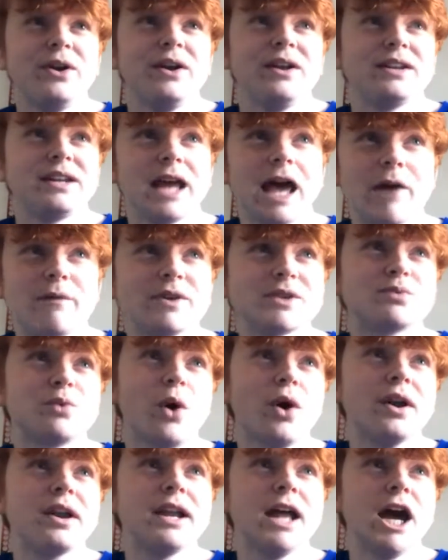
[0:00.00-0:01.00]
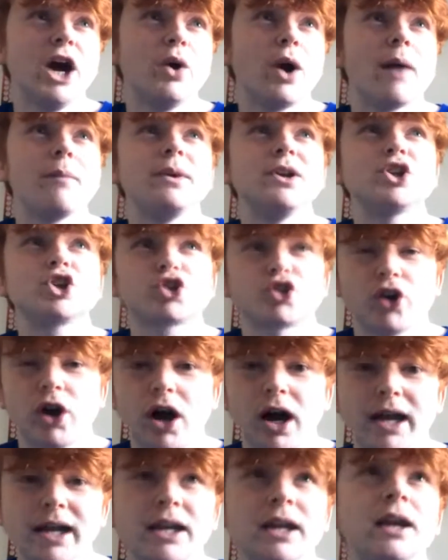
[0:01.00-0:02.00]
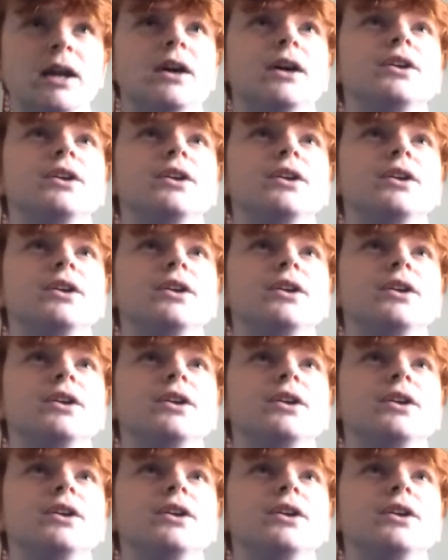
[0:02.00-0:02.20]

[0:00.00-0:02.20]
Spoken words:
yeah, if it's 1-0 and we try,